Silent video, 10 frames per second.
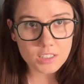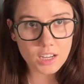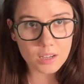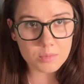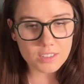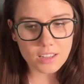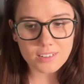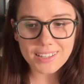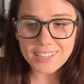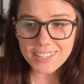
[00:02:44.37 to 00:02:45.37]
time scale.
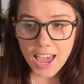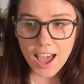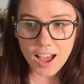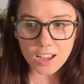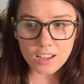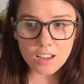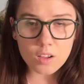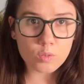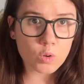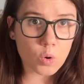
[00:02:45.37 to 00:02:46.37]
Like, yeah,
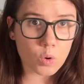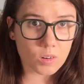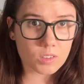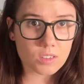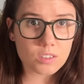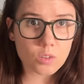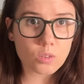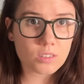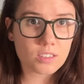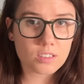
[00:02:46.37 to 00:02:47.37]
of course, the
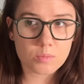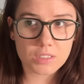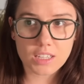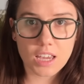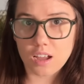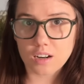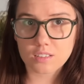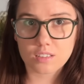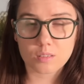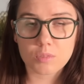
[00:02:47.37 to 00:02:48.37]
solar system's a chaotic system.